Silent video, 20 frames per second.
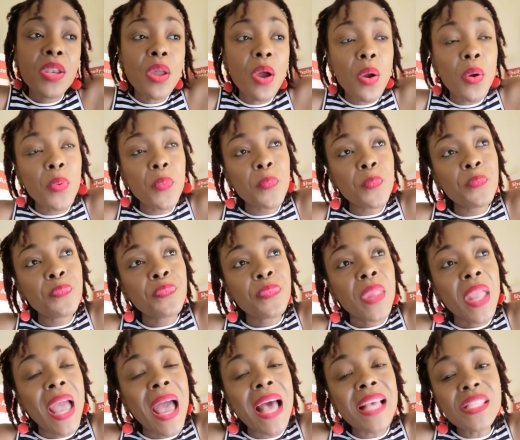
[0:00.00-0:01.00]
Now,
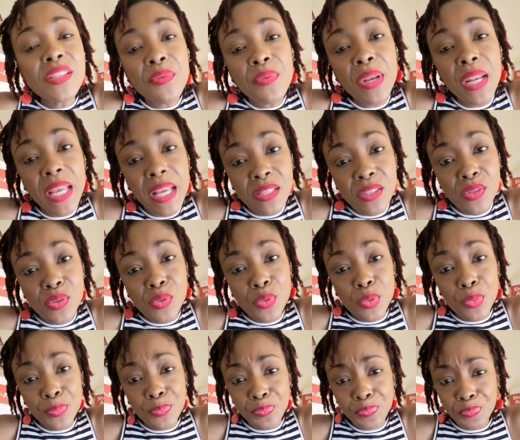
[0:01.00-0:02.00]
as it relates
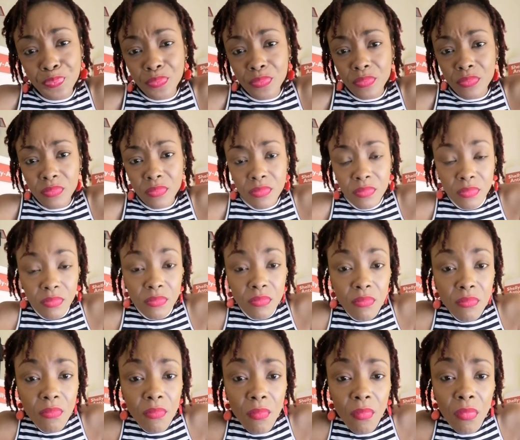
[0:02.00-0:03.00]
to
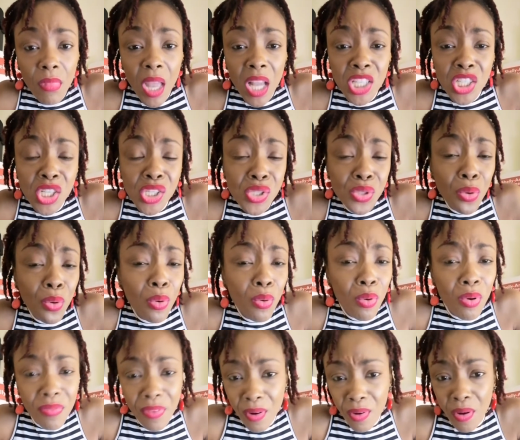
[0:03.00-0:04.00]
just
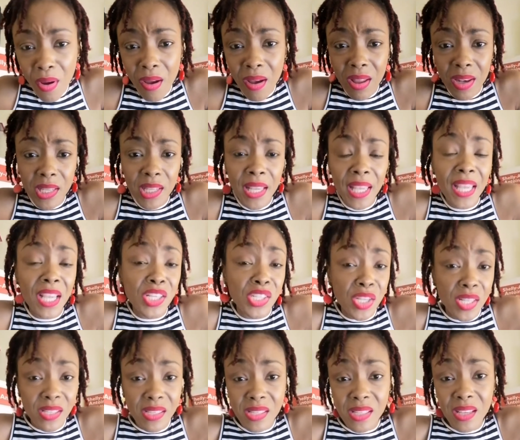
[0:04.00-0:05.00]
overall
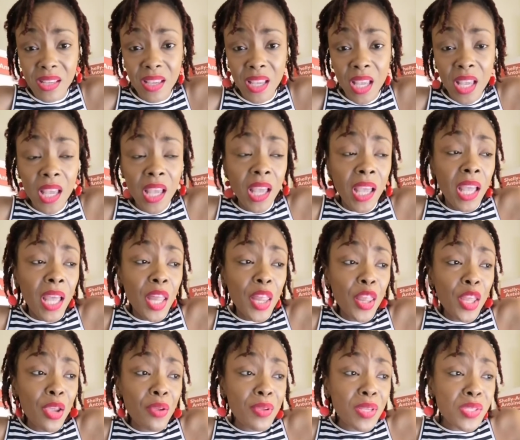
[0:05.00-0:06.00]
agency,
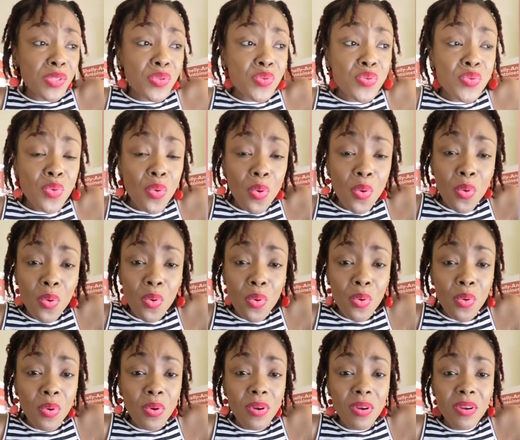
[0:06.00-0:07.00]
there is
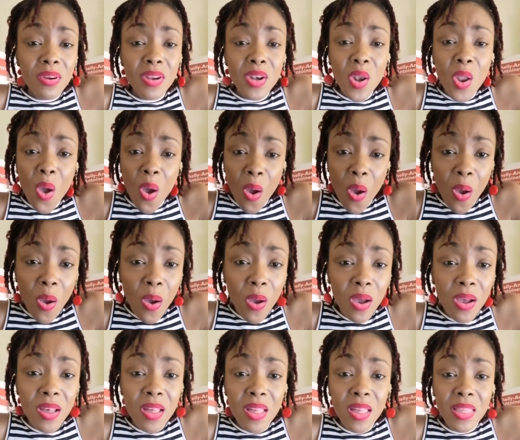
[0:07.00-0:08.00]
no
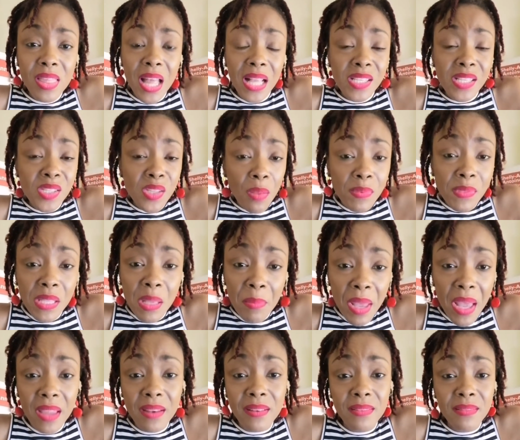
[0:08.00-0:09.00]
law that stops a
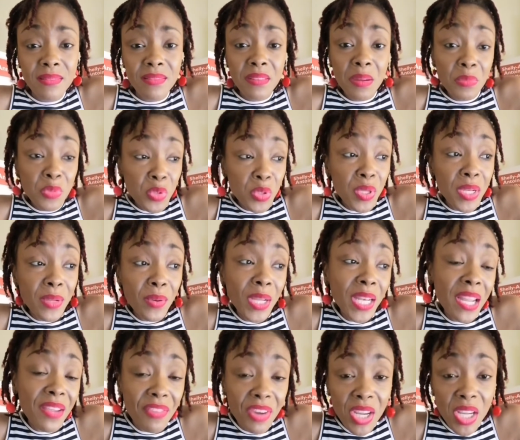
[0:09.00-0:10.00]
man from doing
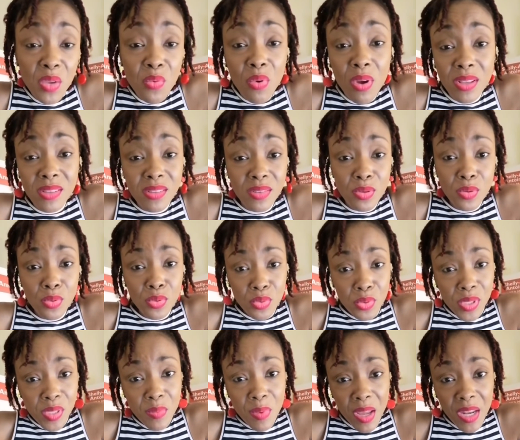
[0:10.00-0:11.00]
whatever he wants to do
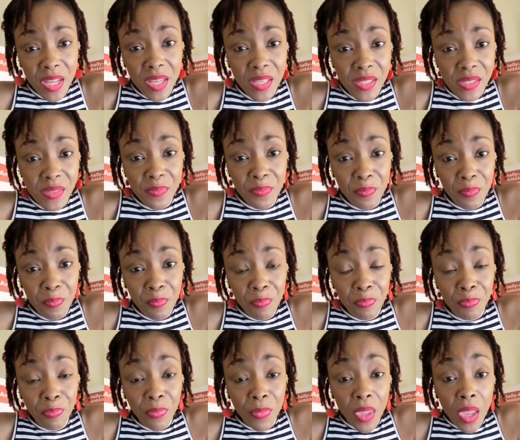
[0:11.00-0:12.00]
to his bodies.
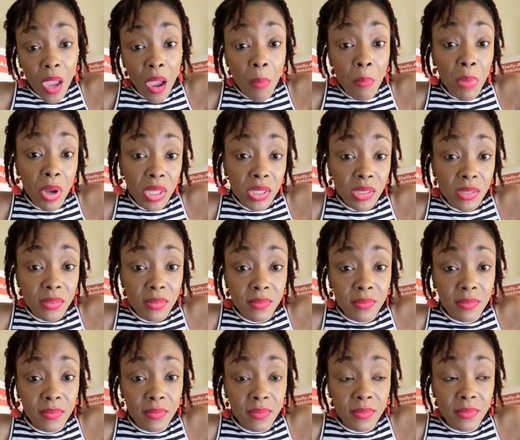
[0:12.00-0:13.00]
But
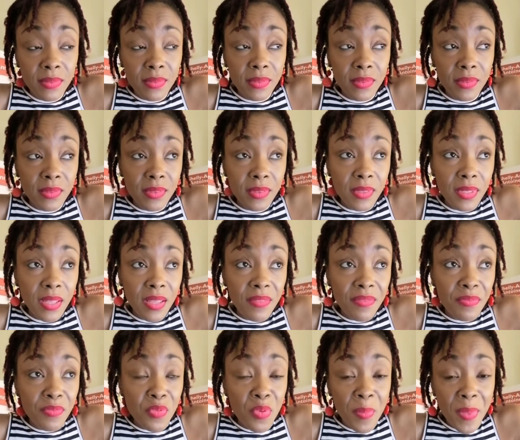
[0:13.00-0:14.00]

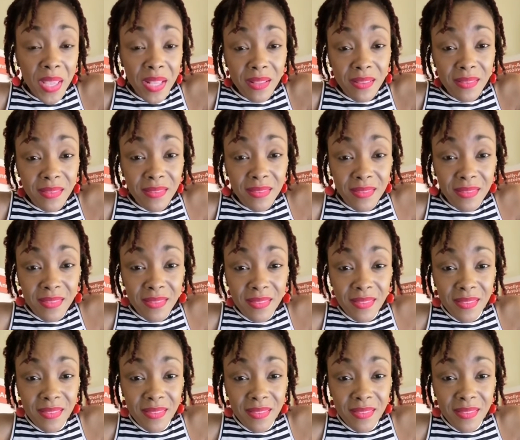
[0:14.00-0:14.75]
if women,